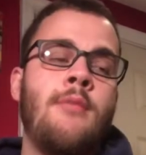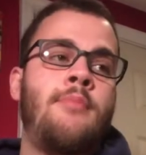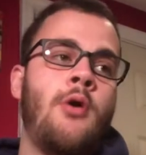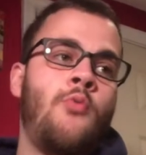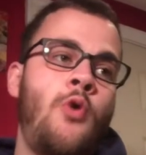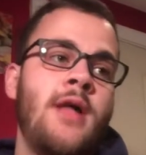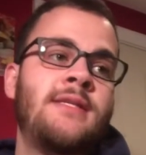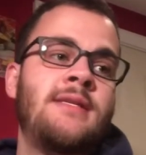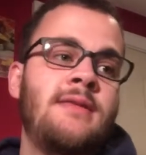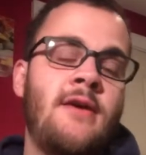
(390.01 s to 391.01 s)
But
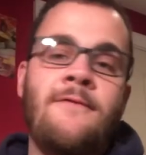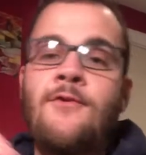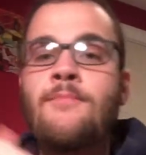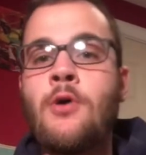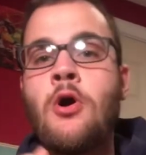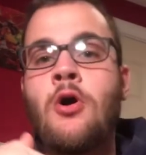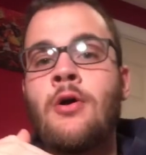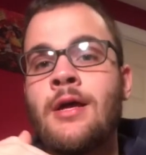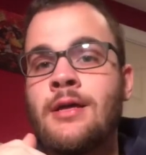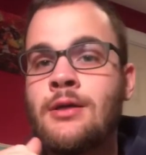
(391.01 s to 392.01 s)
once their
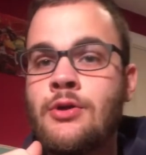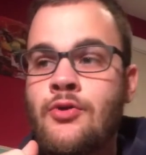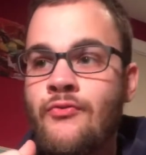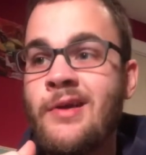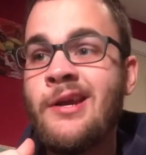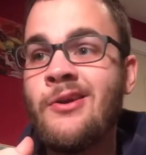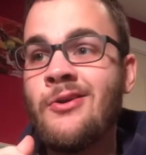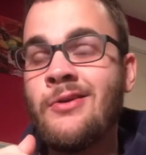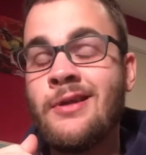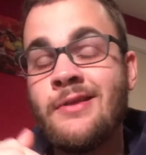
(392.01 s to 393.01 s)
football
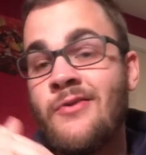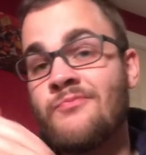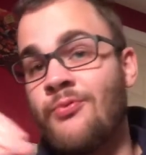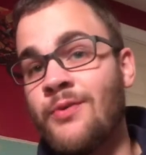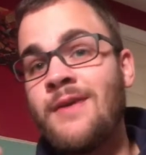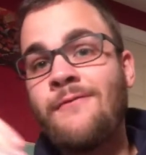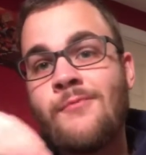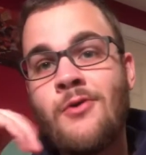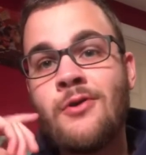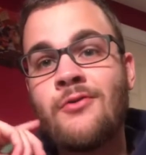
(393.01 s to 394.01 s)
career, their brief
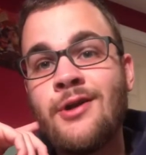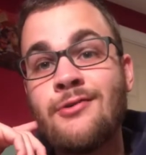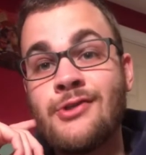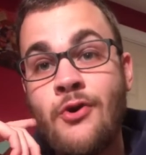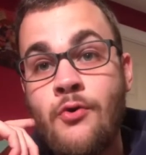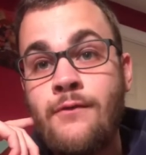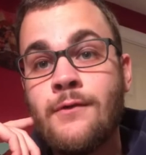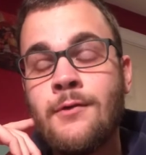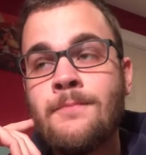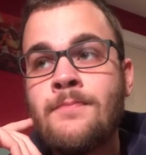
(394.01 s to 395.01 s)
football career is
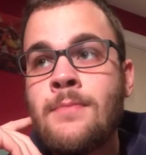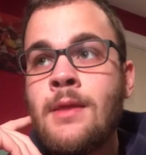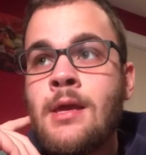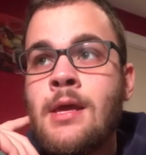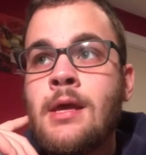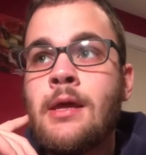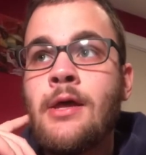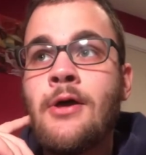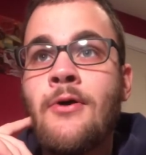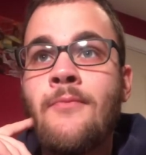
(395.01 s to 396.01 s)
over,
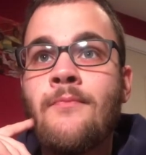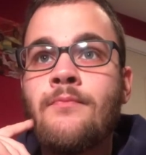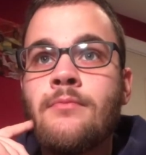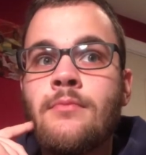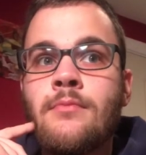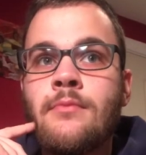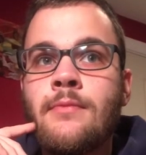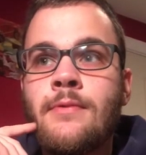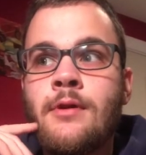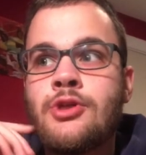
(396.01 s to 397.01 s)

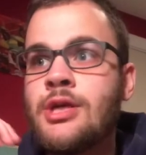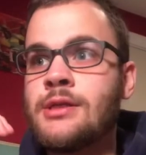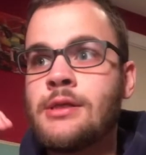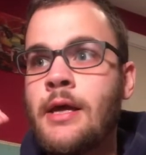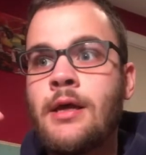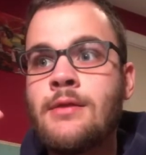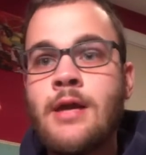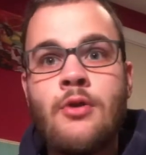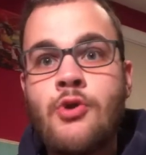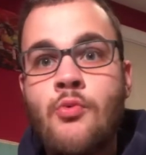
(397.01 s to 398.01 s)
they're just like,
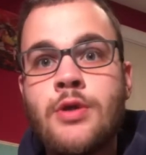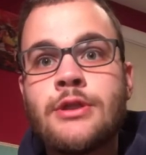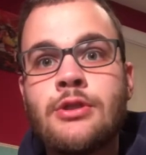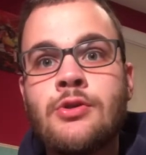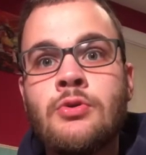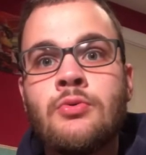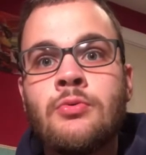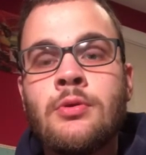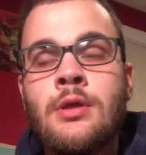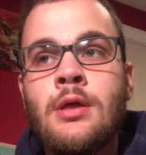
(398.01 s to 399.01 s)
they don't know what to do,
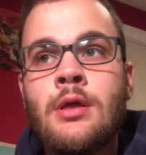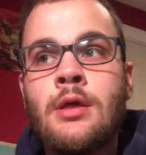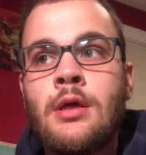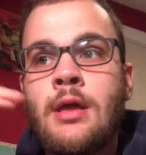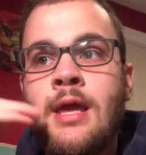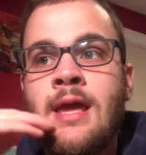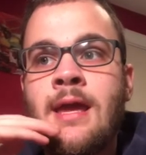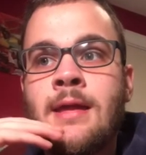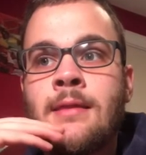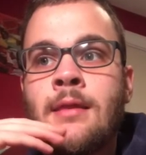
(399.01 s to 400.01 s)

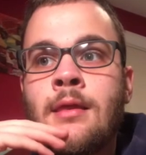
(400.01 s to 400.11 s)
and